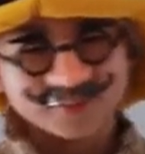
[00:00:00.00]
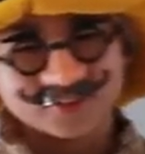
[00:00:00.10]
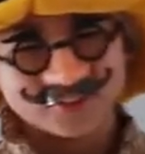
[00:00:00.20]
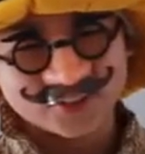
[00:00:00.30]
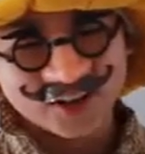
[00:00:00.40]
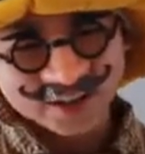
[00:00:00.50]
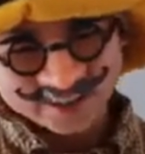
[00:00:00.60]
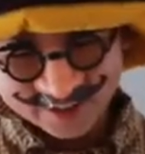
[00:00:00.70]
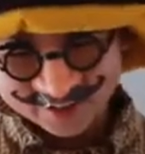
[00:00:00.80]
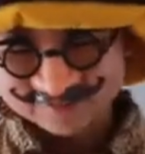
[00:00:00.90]
beautiful, I
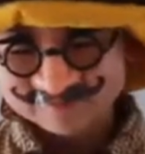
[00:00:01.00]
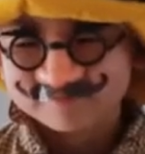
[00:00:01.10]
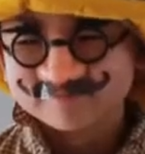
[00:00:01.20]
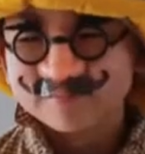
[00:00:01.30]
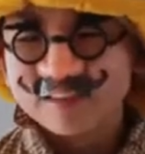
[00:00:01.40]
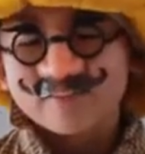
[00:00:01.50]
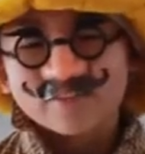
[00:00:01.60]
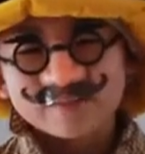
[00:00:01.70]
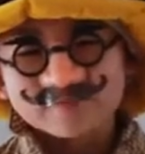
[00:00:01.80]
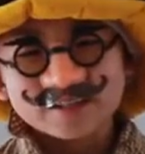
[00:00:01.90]
know. I've
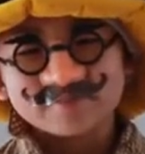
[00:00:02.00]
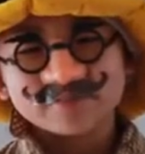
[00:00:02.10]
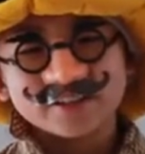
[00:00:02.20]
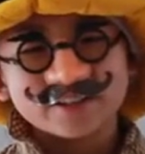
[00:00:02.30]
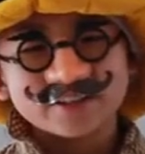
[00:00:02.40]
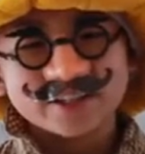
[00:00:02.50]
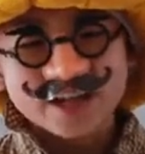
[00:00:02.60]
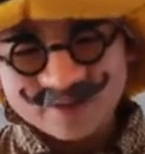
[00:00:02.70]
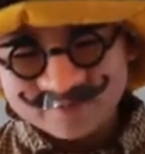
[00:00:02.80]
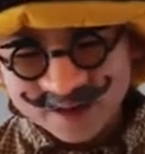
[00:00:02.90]
kept it in pretty good
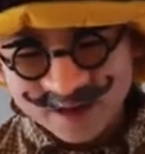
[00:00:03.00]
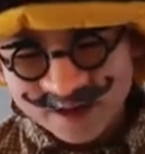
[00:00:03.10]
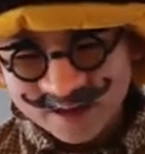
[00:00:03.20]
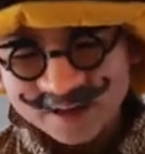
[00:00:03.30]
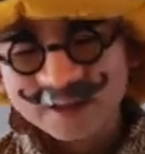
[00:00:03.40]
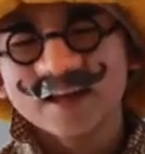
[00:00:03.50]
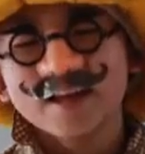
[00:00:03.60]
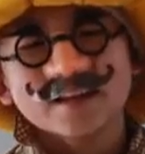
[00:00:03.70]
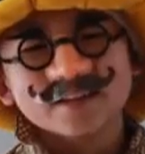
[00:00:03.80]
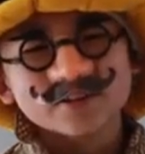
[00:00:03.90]
shape.
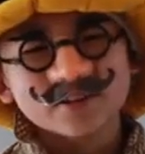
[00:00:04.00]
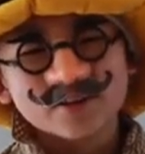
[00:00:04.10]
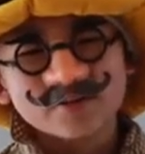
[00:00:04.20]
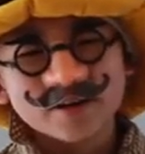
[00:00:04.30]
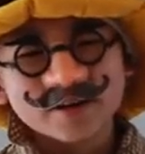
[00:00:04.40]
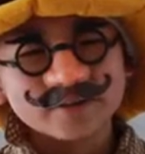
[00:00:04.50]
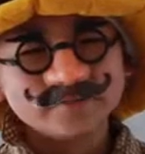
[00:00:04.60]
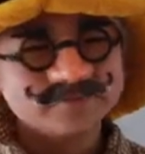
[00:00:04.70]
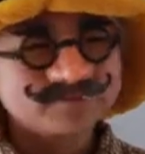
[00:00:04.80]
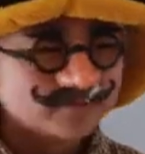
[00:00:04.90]
So,
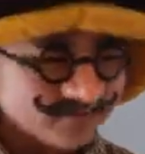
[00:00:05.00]
um,